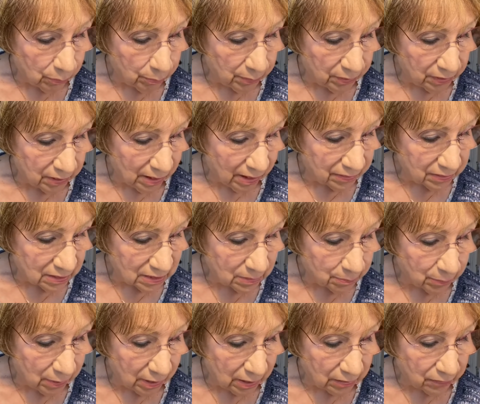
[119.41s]
Be not
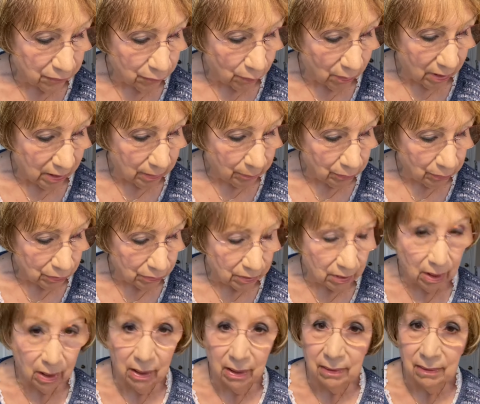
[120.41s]
dismayed, for I am your
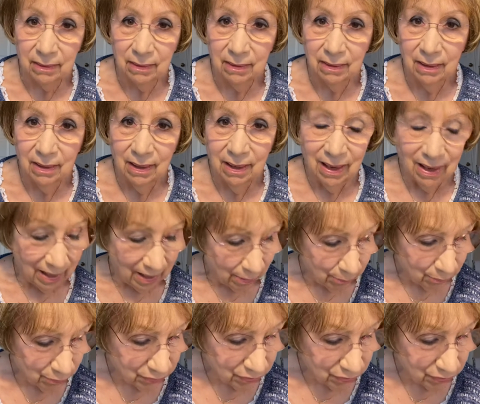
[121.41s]
God. I will